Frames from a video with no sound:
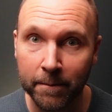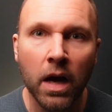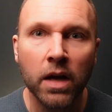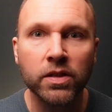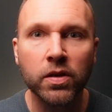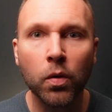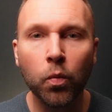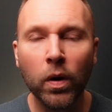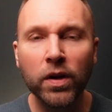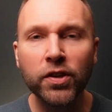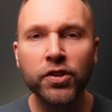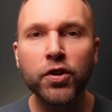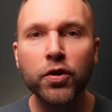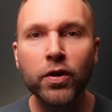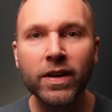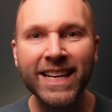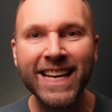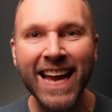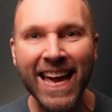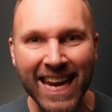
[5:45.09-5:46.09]
So once you
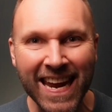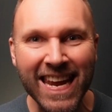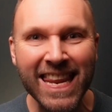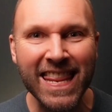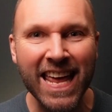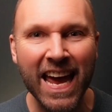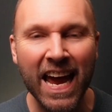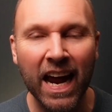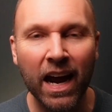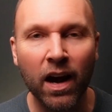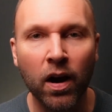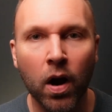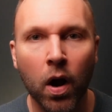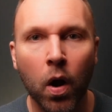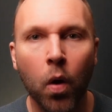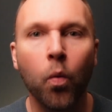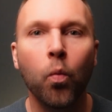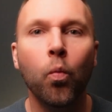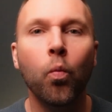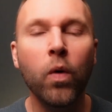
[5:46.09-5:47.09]
can get in there
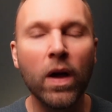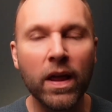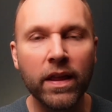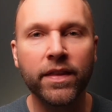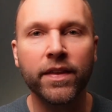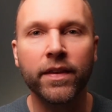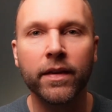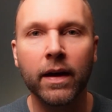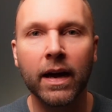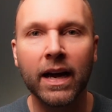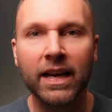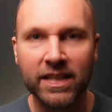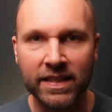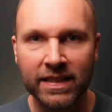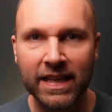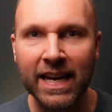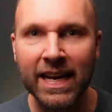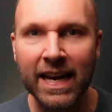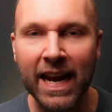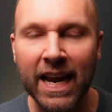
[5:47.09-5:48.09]
with
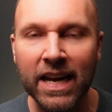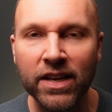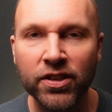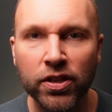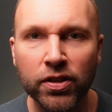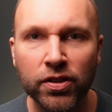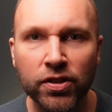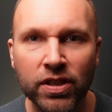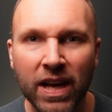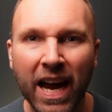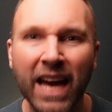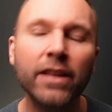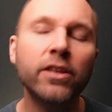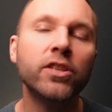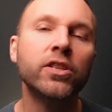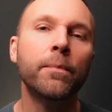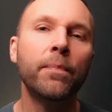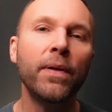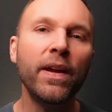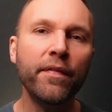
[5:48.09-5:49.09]
estate agents, and
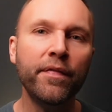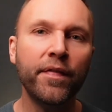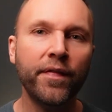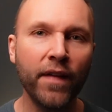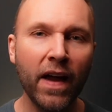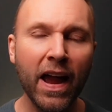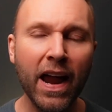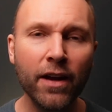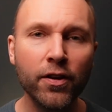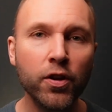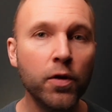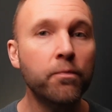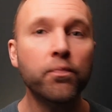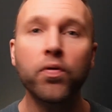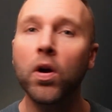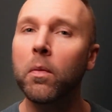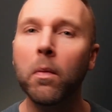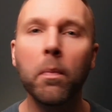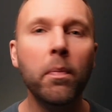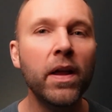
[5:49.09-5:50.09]
to be fair, you
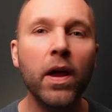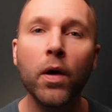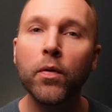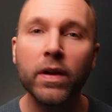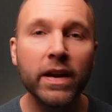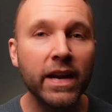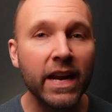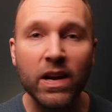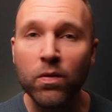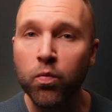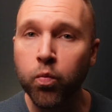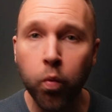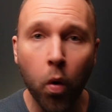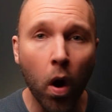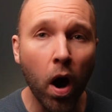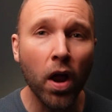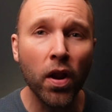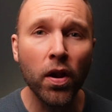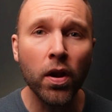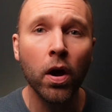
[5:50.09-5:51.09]
probably only need
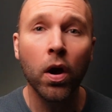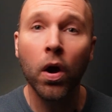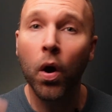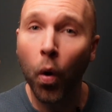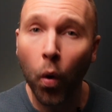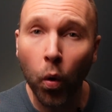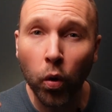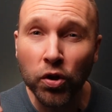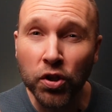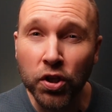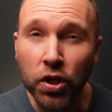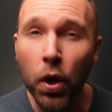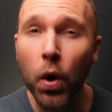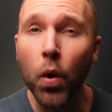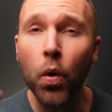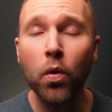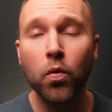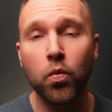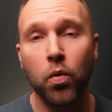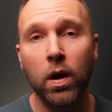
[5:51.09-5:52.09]
one or
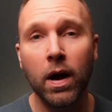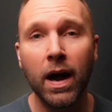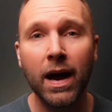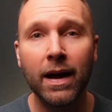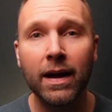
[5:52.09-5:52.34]
two